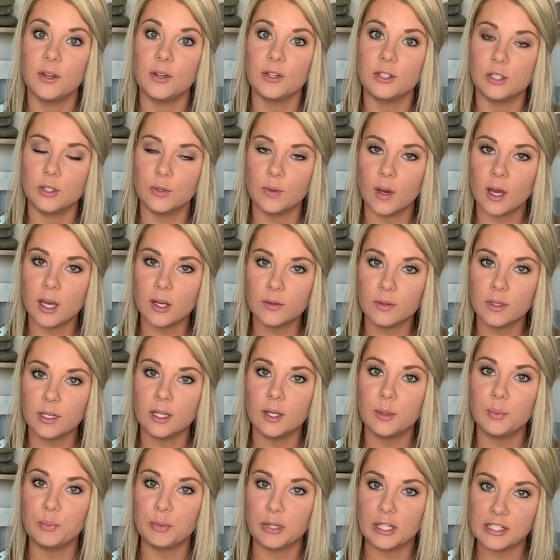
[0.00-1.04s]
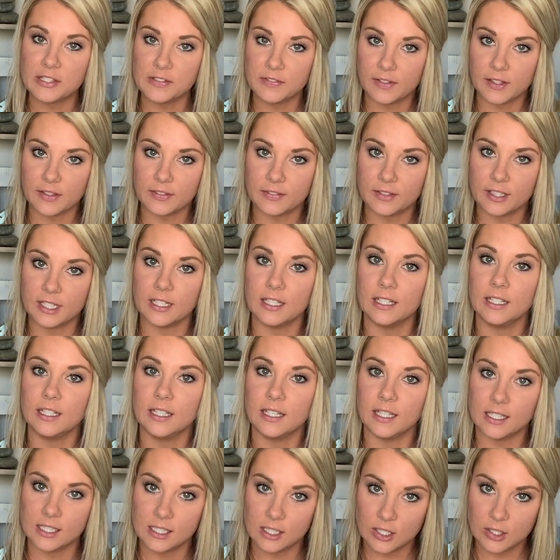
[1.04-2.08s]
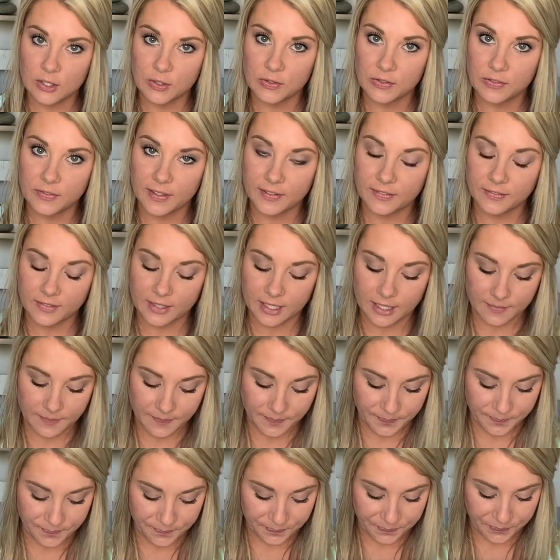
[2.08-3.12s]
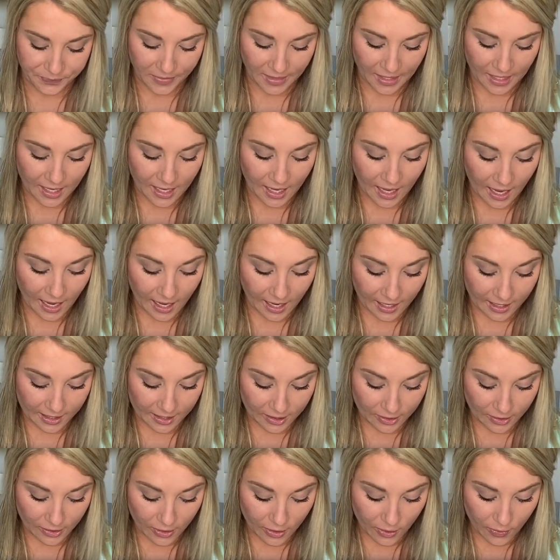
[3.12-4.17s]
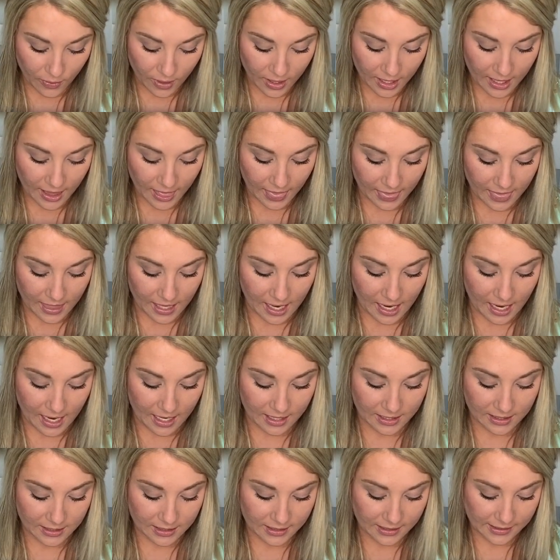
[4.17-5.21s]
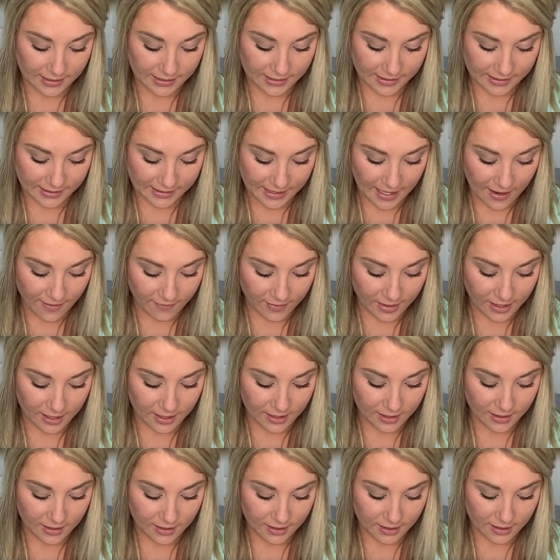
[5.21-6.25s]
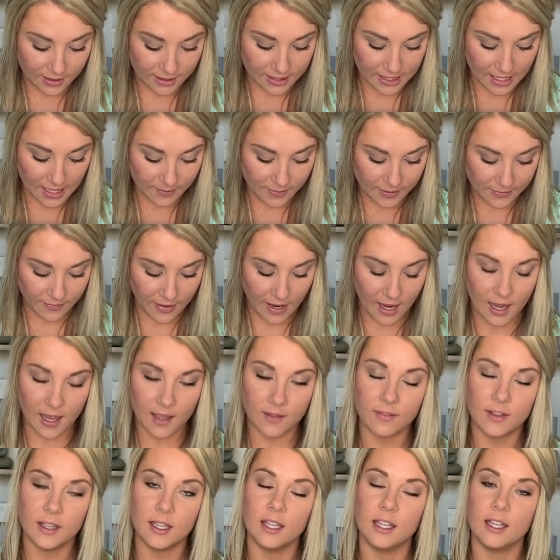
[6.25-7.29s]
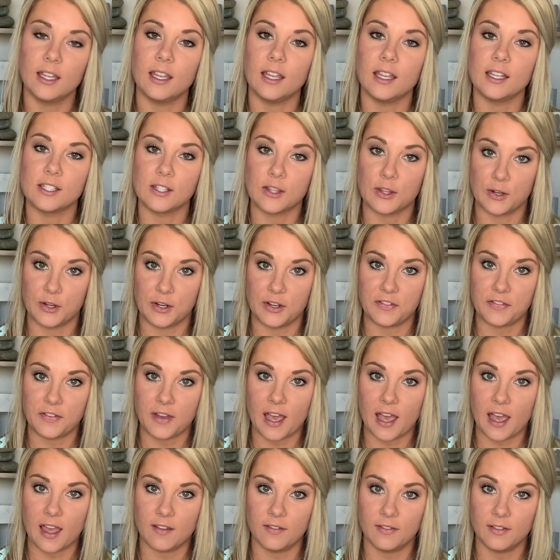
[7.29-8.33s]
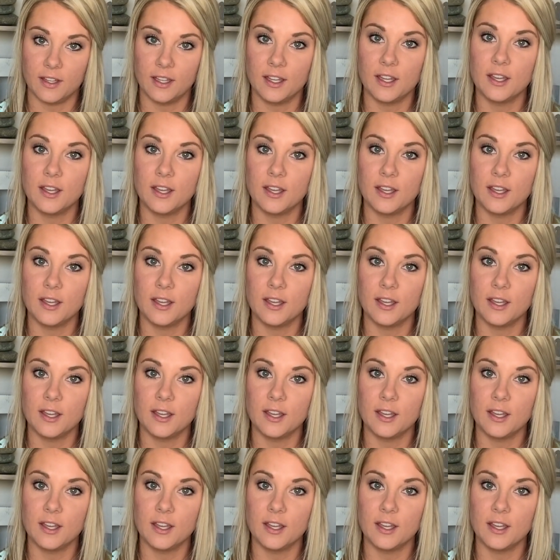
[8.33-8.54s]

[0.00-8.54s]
200 plus 50 is 250. I know that 7 times 5 is 35.